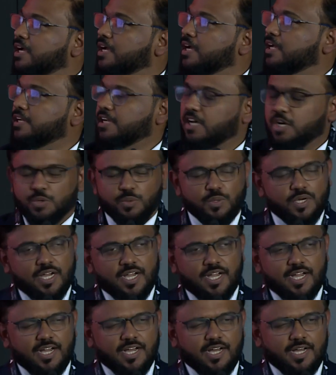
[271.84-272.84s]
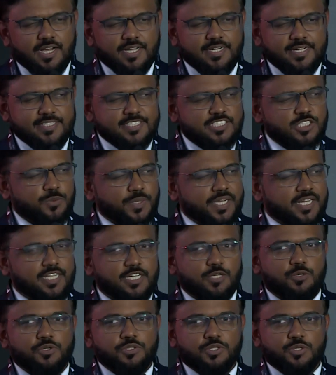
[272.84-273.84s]
Now, let us quickly
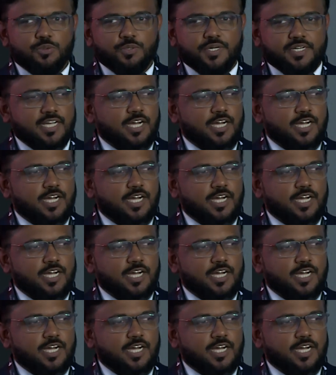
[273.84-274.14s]
go through it.